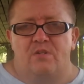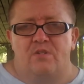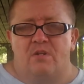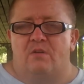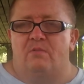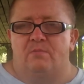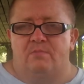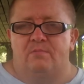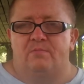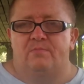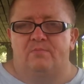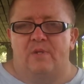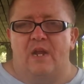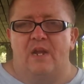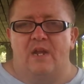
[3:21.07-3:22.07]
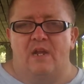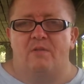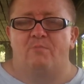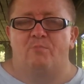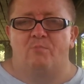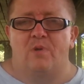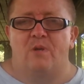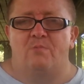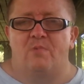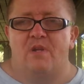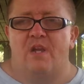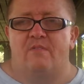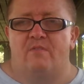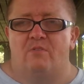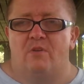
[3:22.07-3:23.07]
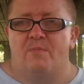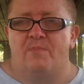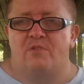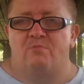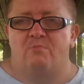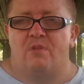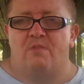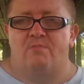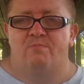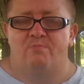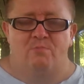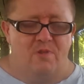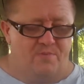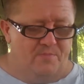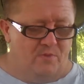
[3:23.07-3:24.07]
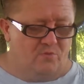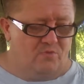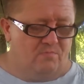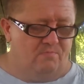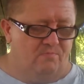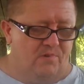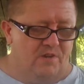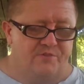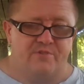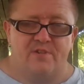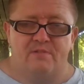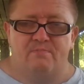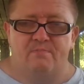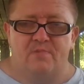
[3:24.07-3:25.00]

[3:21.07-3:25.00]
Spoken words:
So, and we have agreements with most countries.